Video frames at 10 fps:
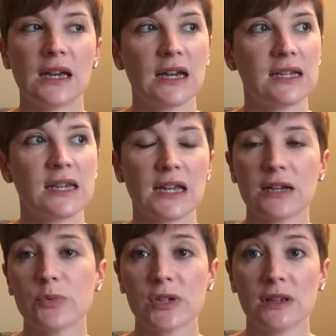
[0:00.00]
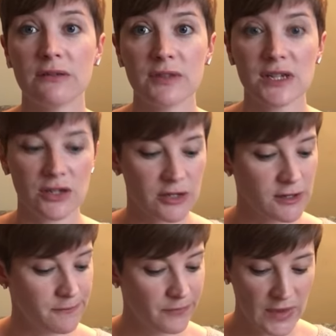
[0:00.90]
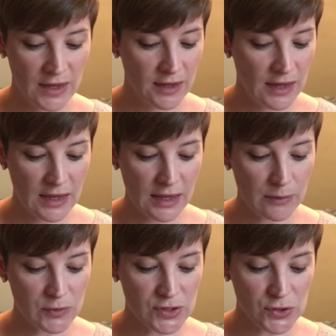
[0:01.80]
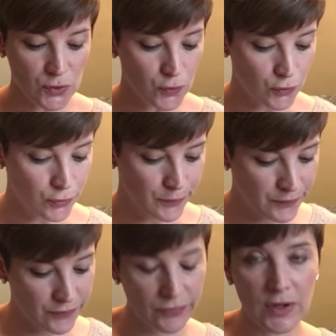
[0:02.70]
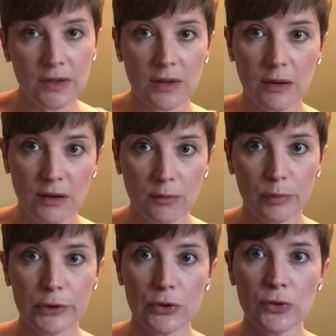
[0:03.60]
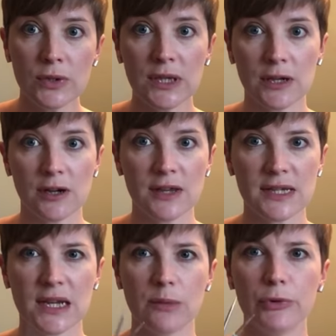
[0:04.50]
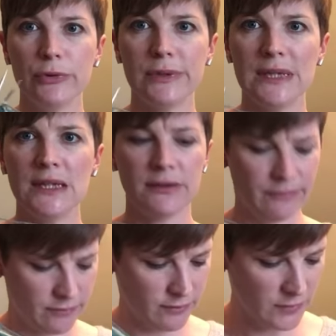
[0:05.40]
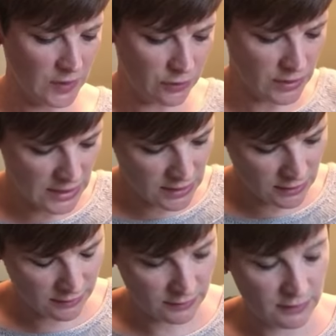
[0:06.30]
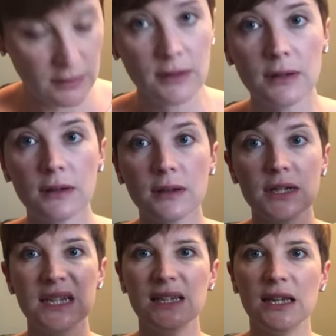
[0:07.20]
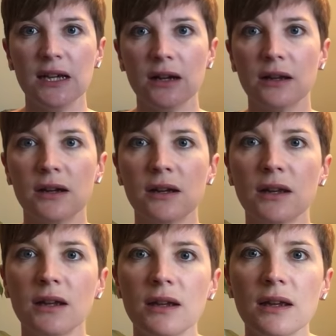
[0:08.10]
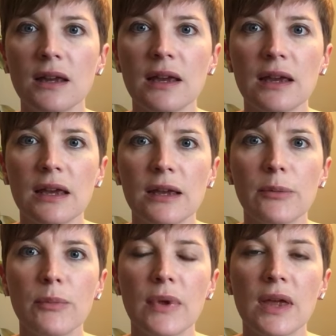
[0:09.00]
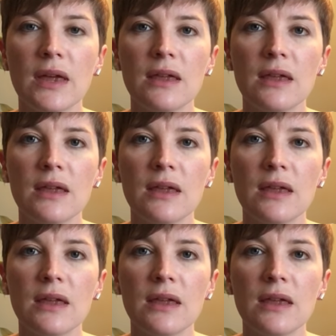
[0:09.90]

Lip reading: And I absolutely love this yarn. So the blue here, this kind of bluey green, tealy colour, it